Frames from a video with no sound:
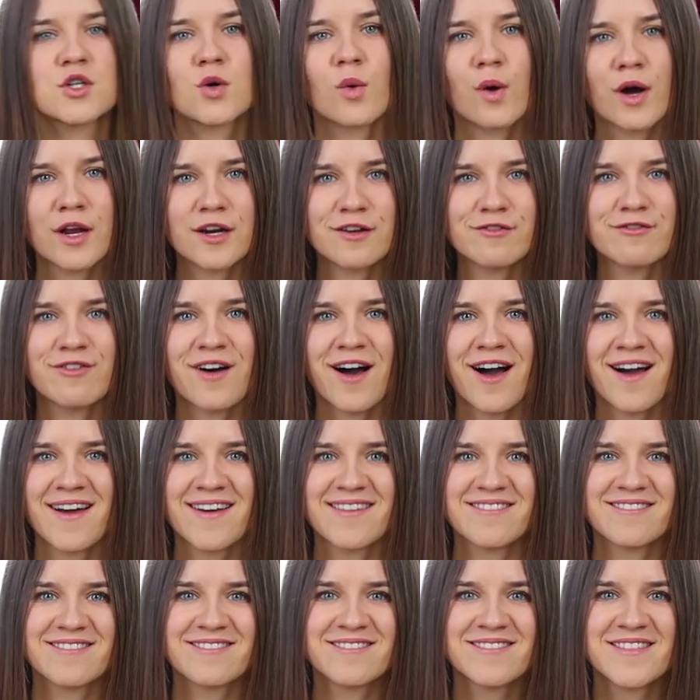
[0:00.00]

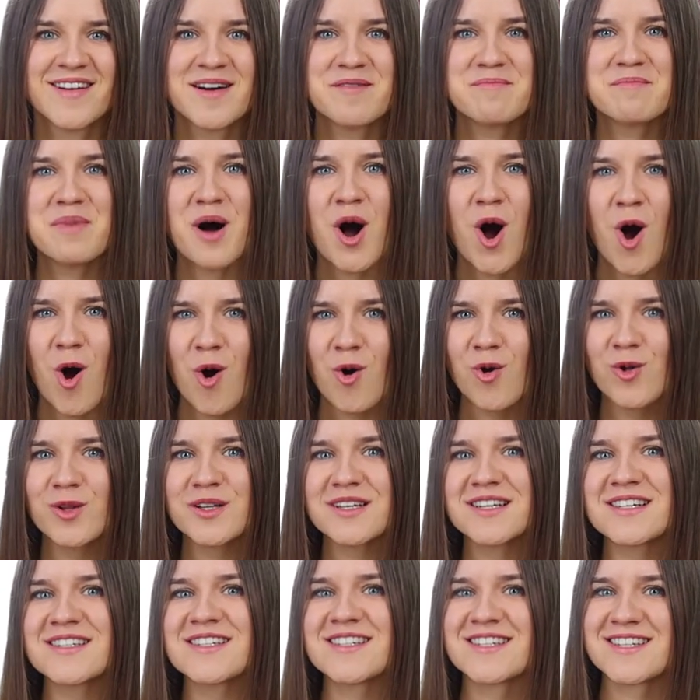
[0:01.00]
25.
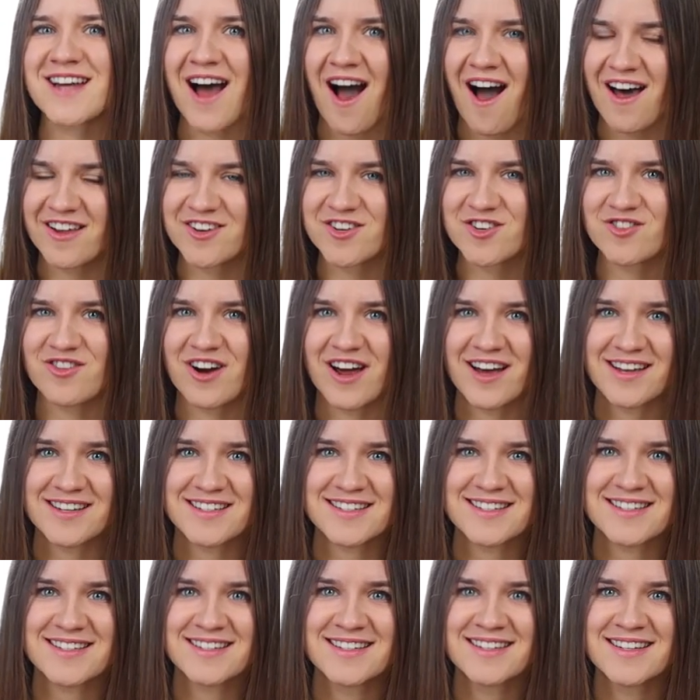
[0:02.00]
Polka dot
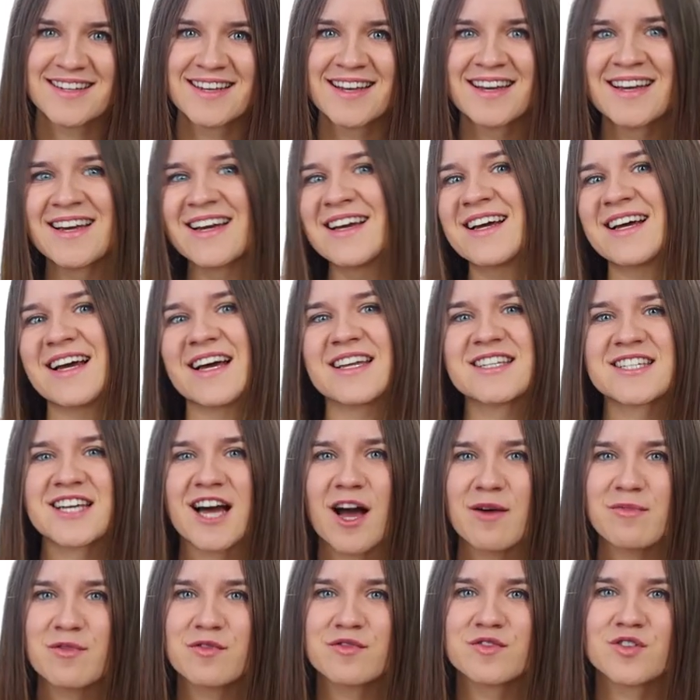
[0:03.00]
dress. A
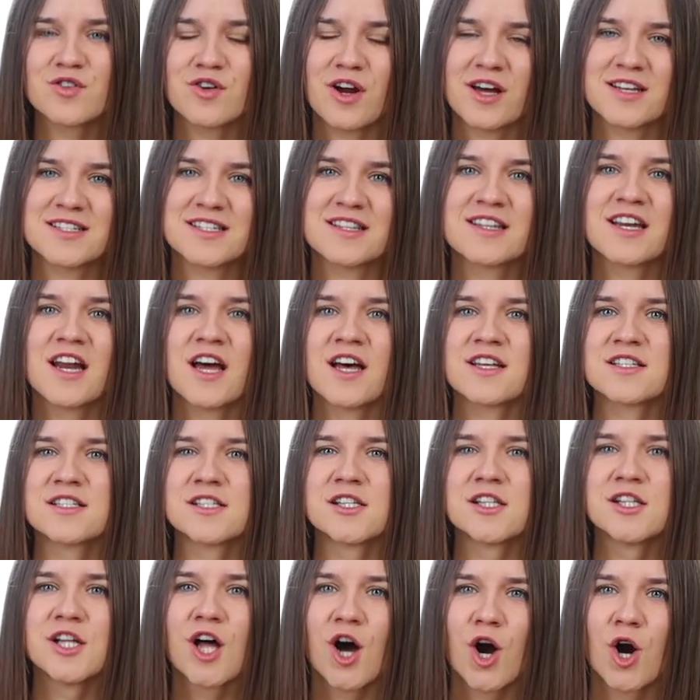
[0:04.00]
type of dress that has
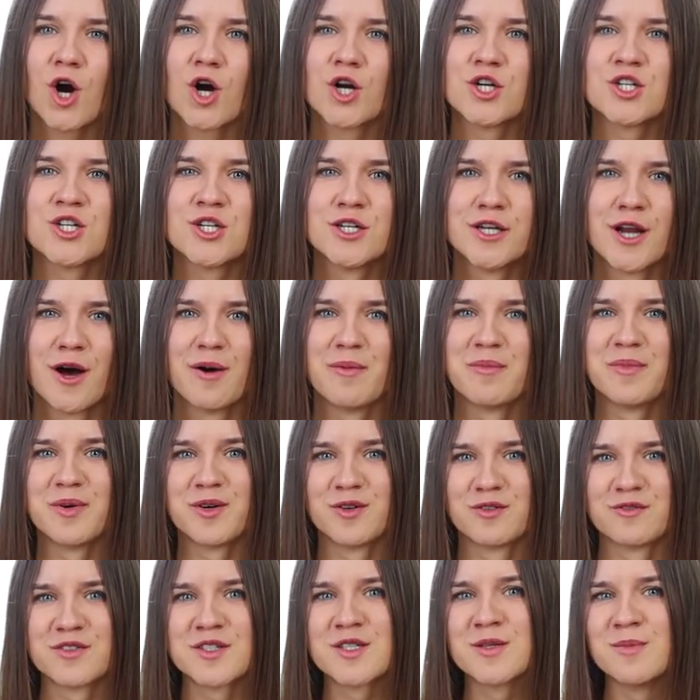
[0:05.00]
a large
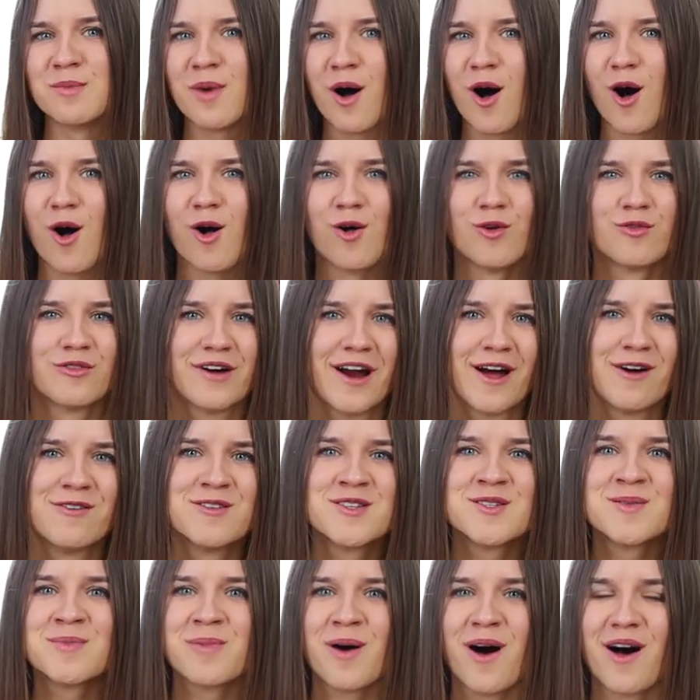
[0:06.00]
number of small,
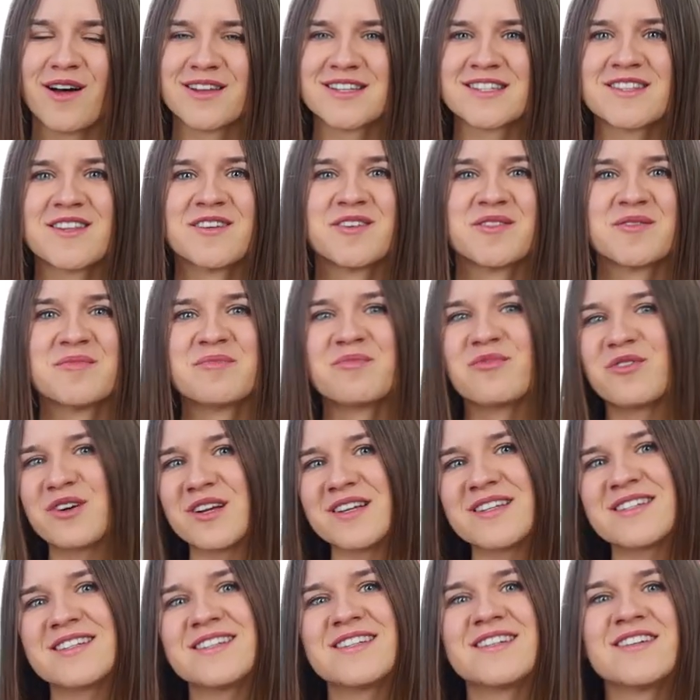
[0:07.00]
round spots that are
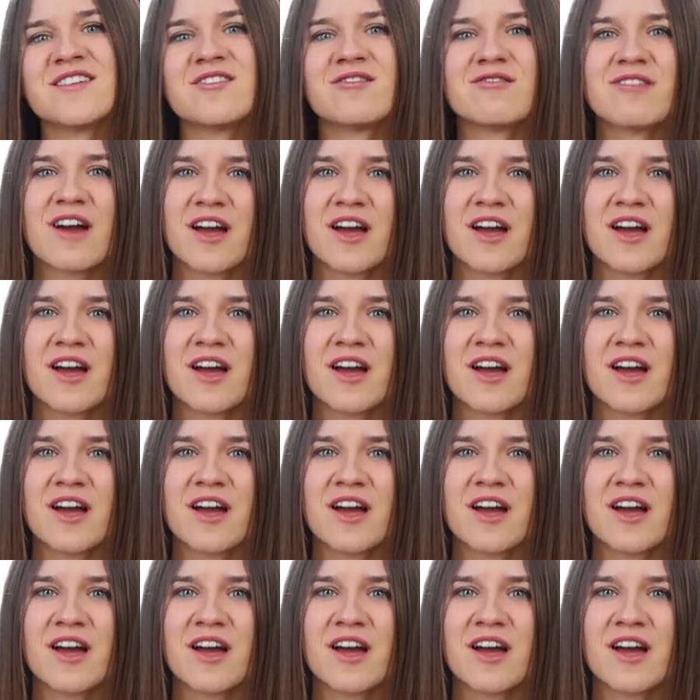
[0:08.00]
printed in a